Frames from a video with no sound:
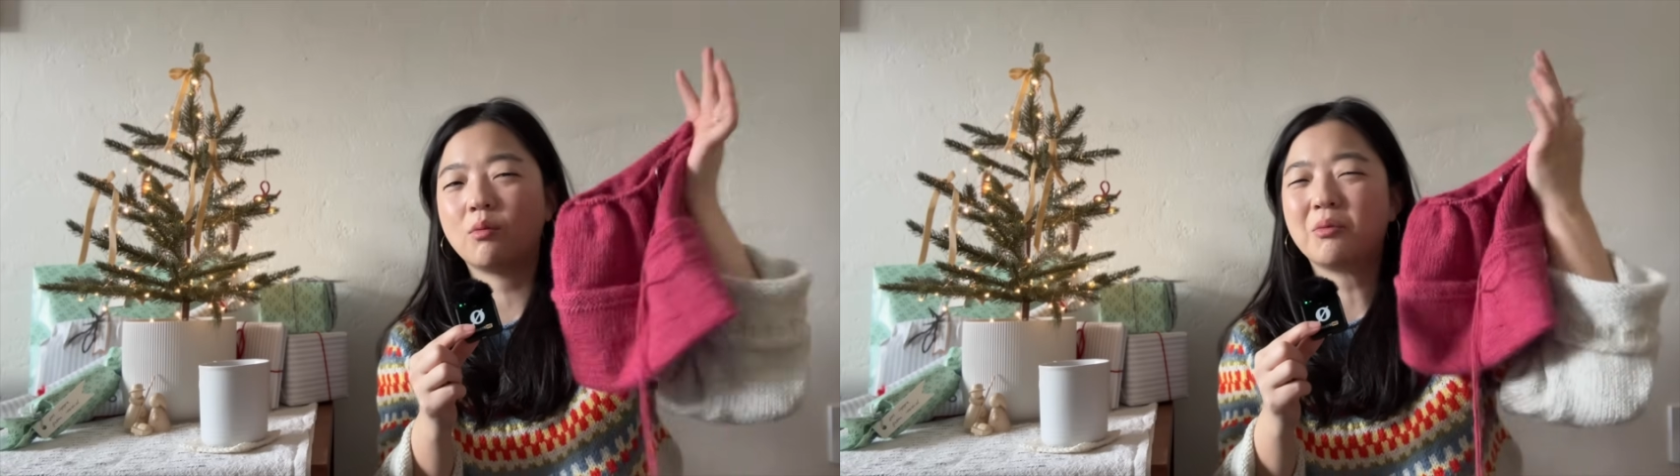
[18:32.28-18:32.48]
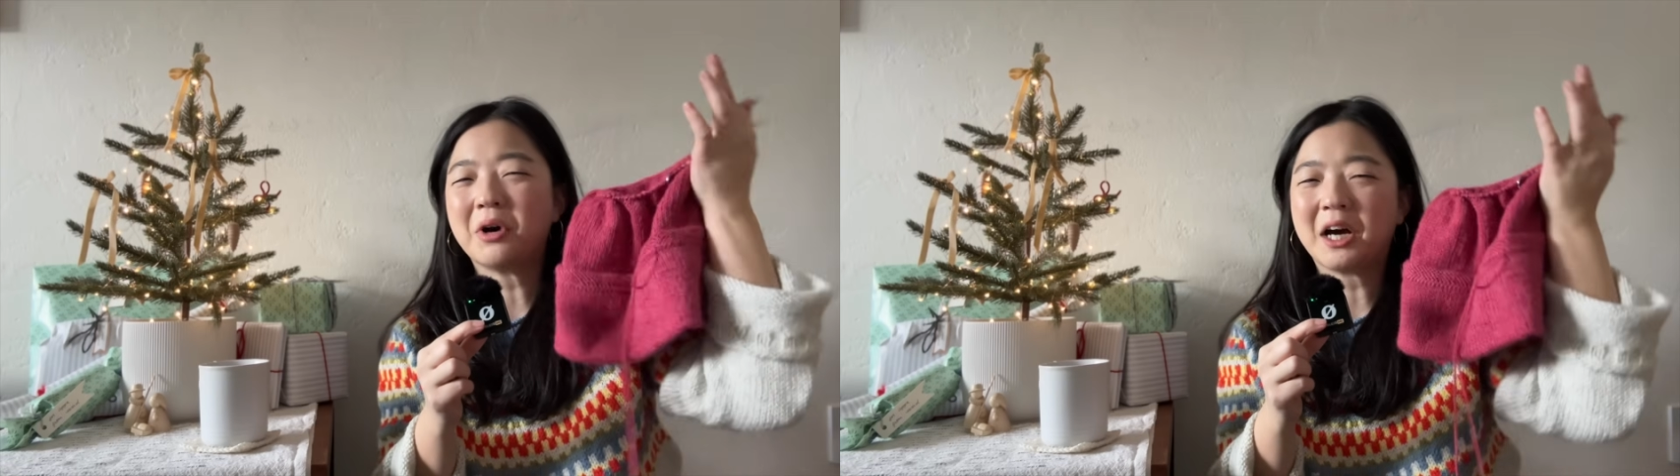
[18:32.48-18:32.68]

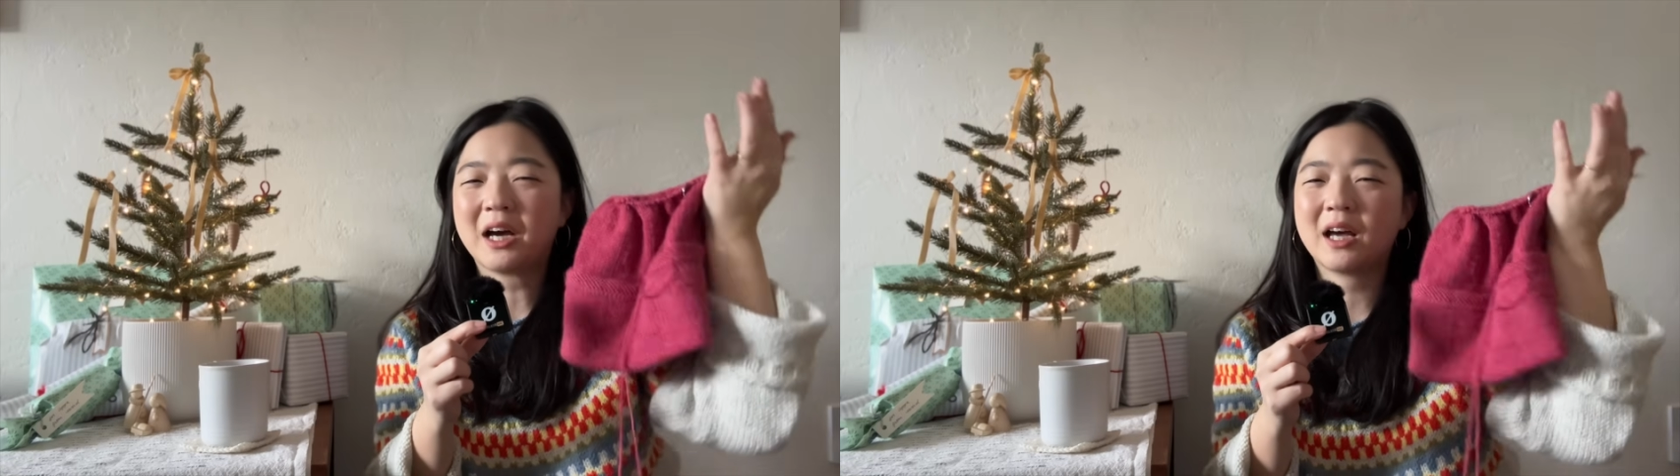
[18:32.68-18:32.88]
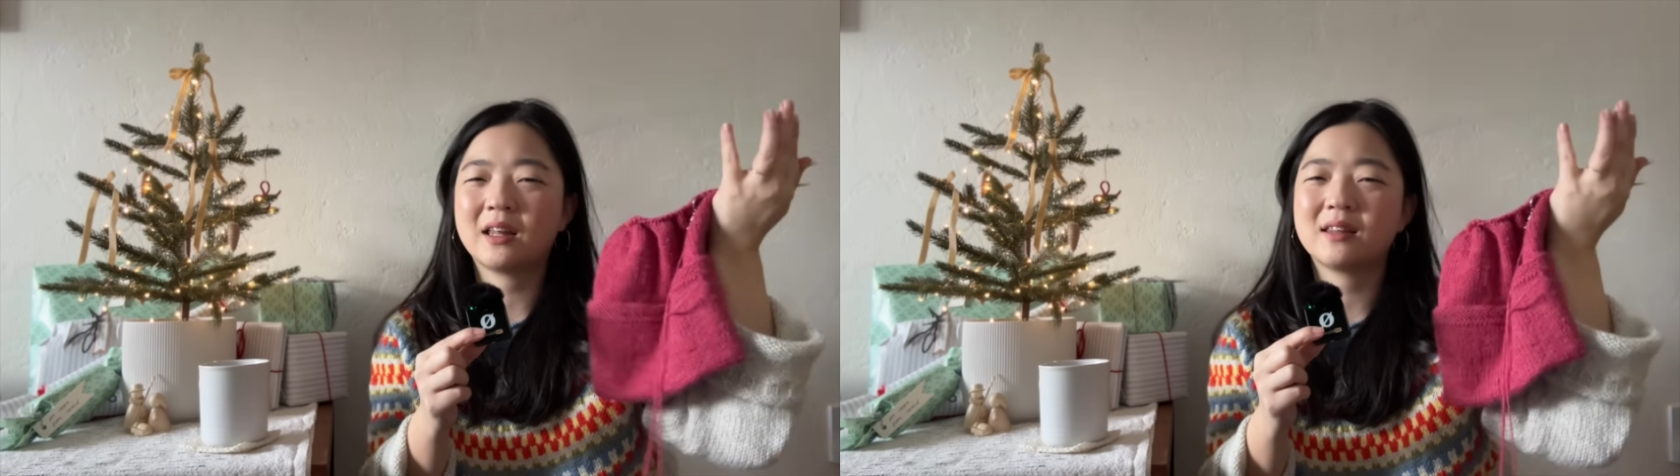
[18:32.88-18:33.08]

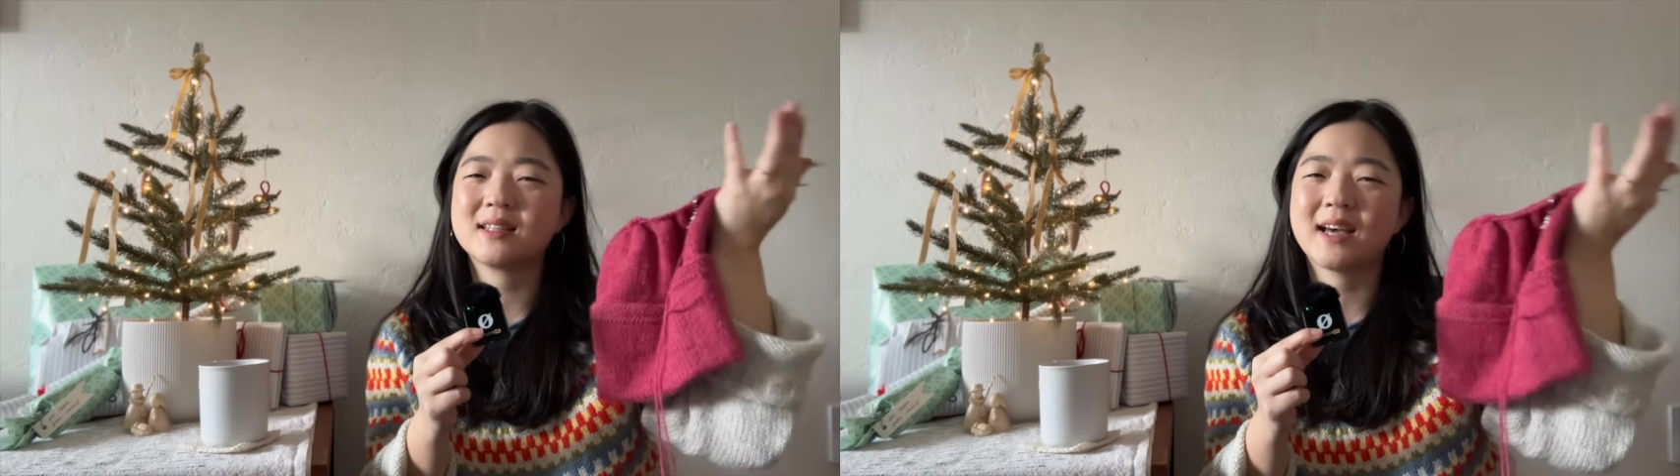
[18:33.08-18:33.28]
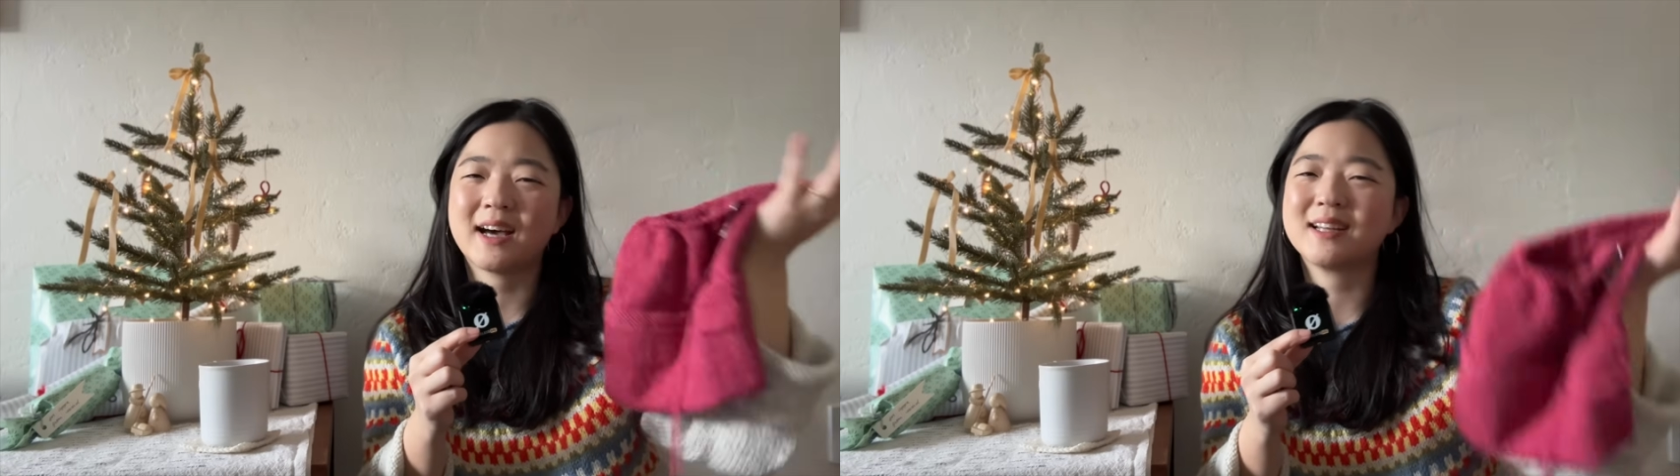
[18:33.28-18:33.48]
why
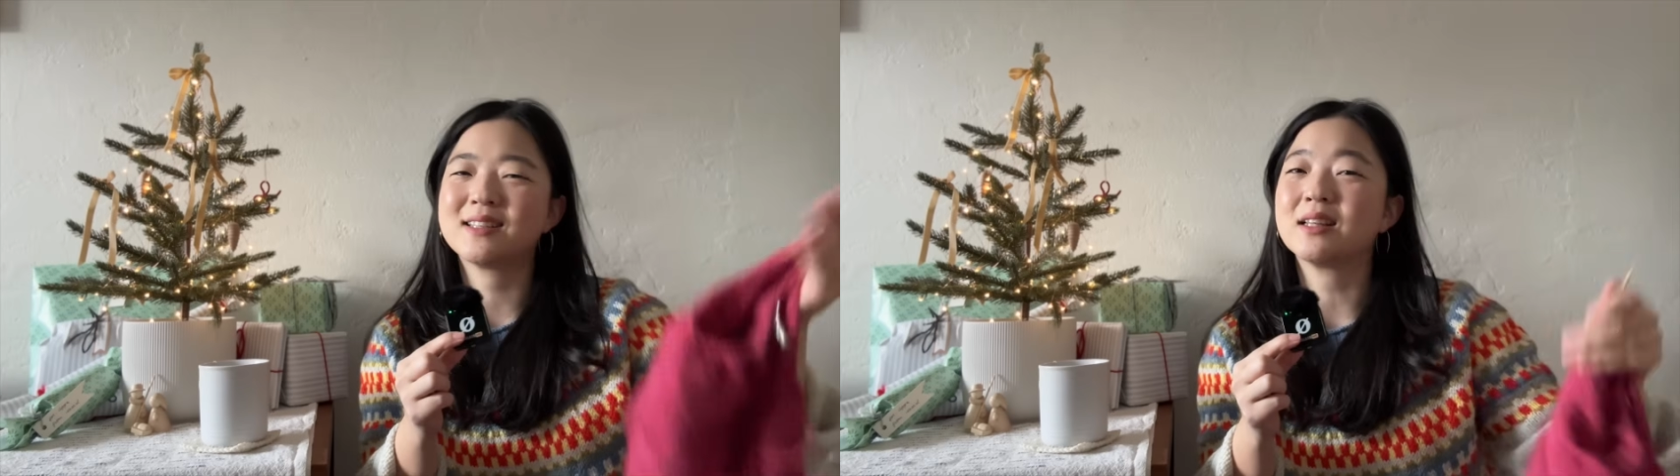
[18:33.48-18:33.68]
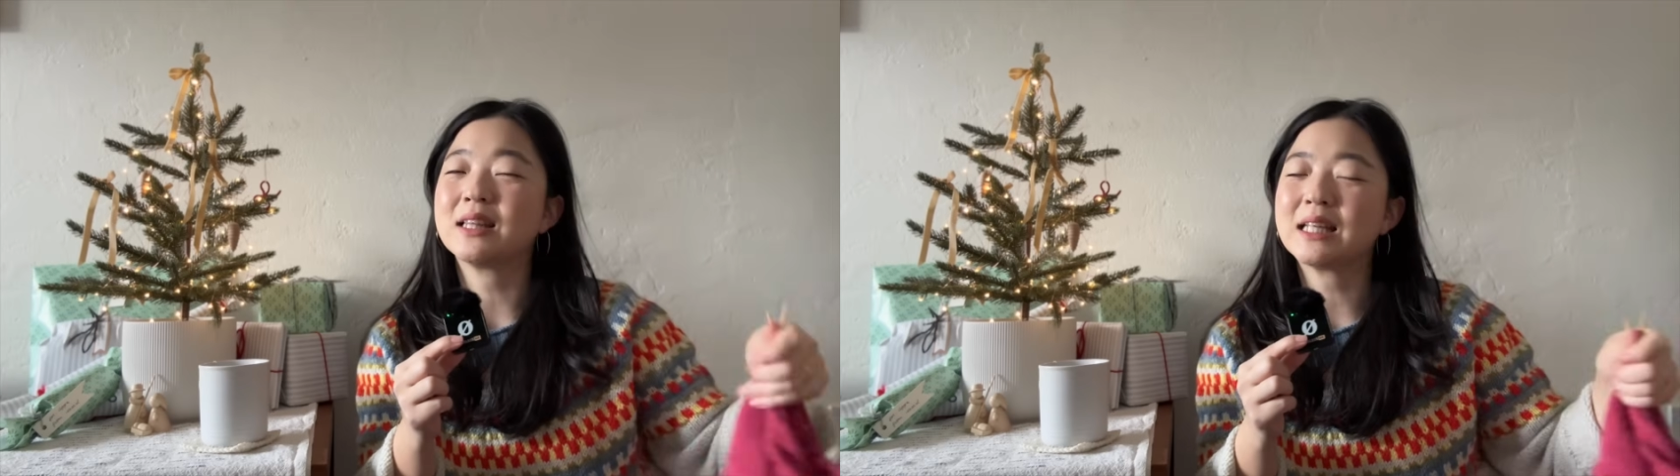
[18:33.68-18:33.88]
this hat
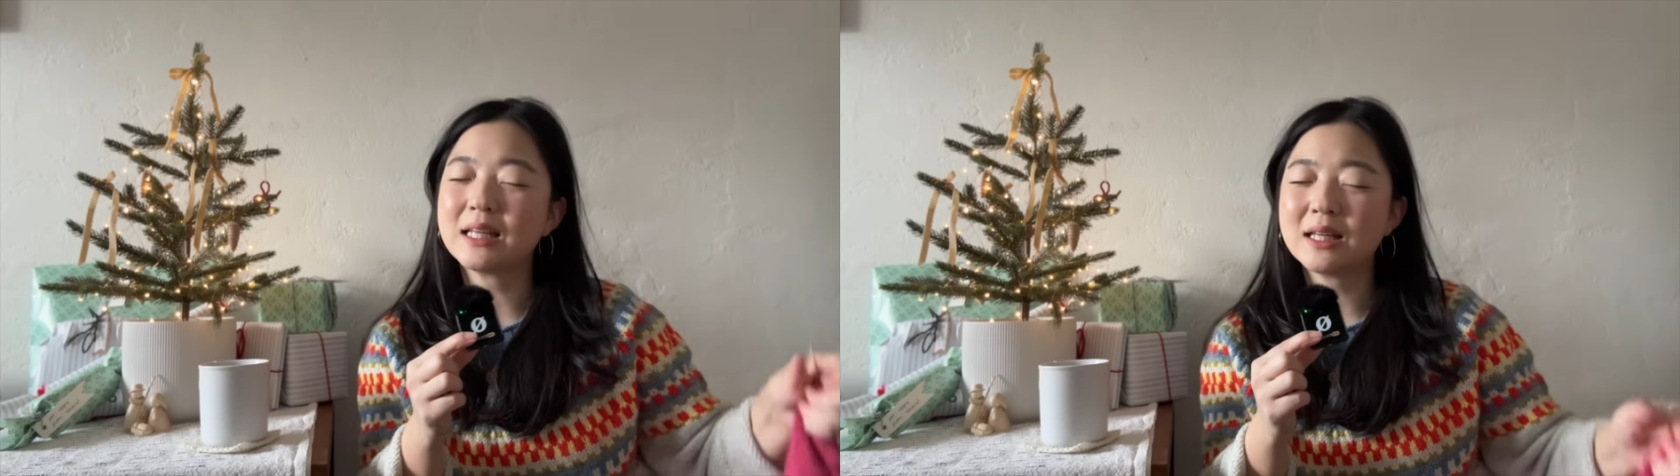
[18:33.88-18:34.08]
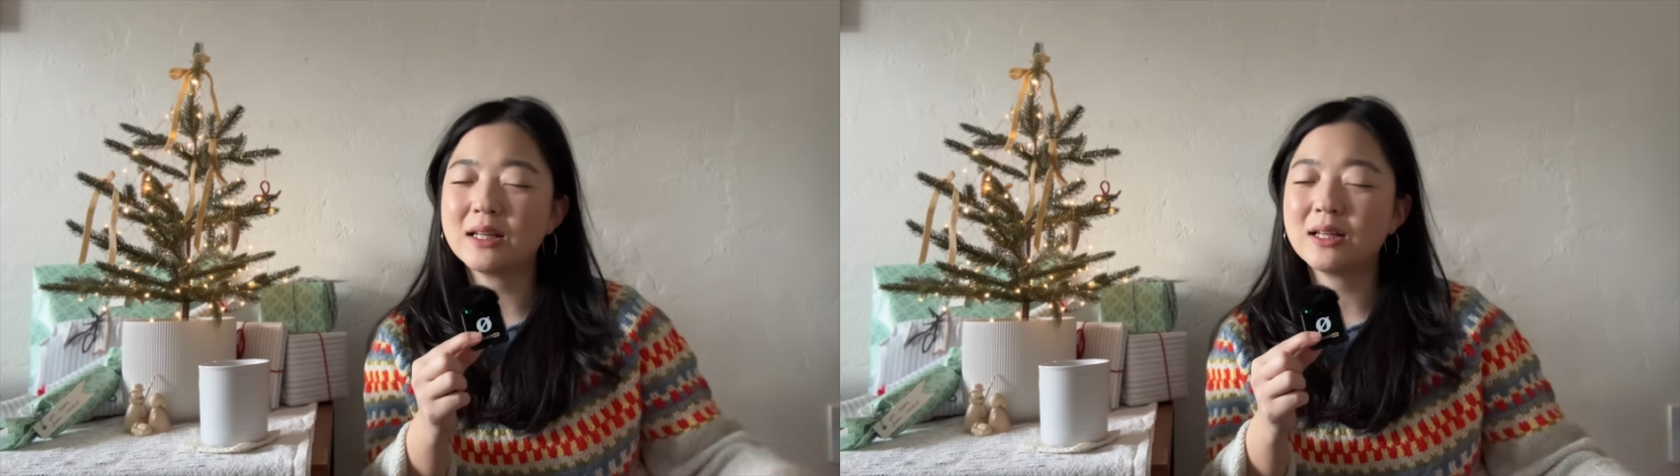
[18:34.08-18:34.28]
is a
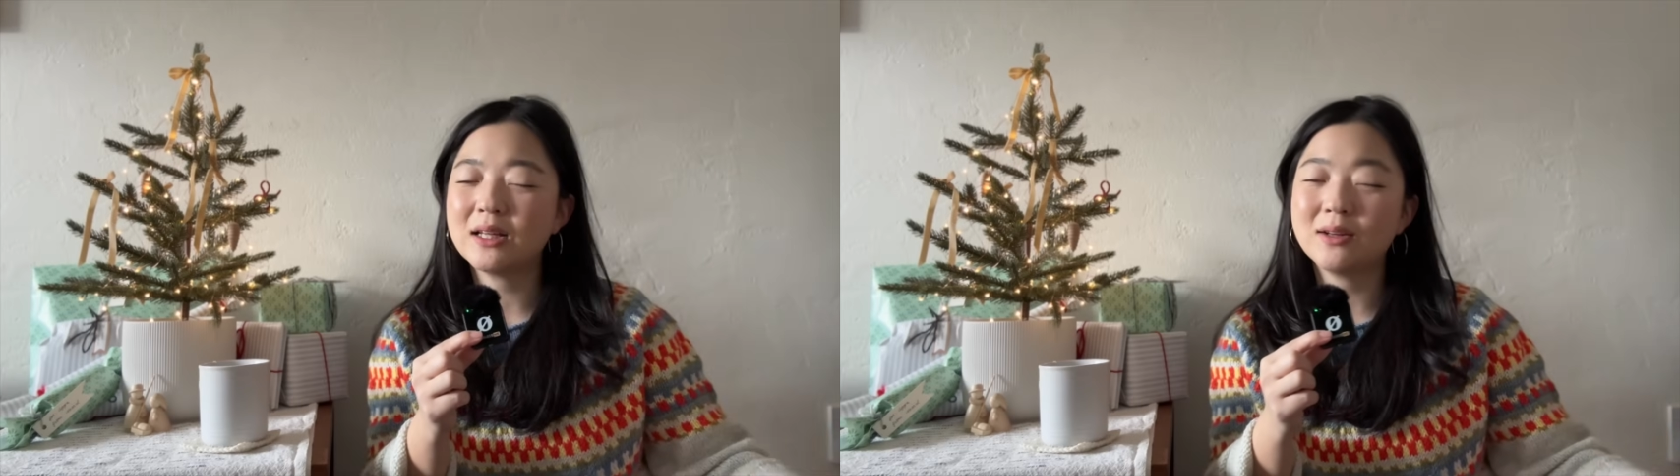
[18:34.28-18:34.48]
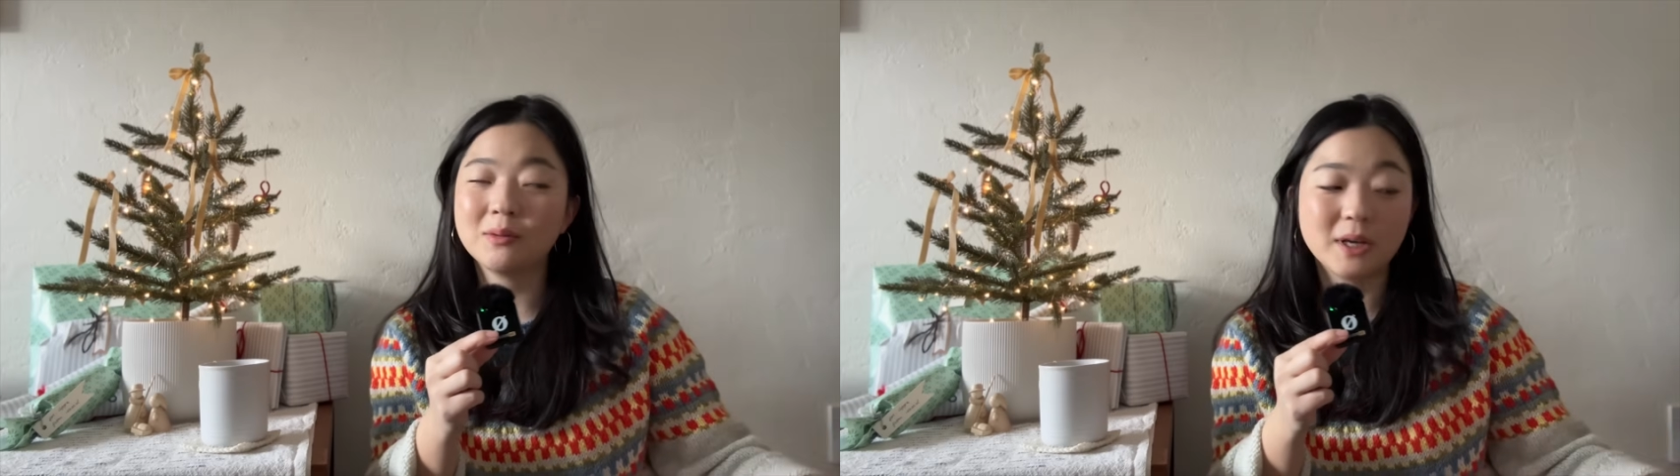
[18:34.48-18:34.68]
little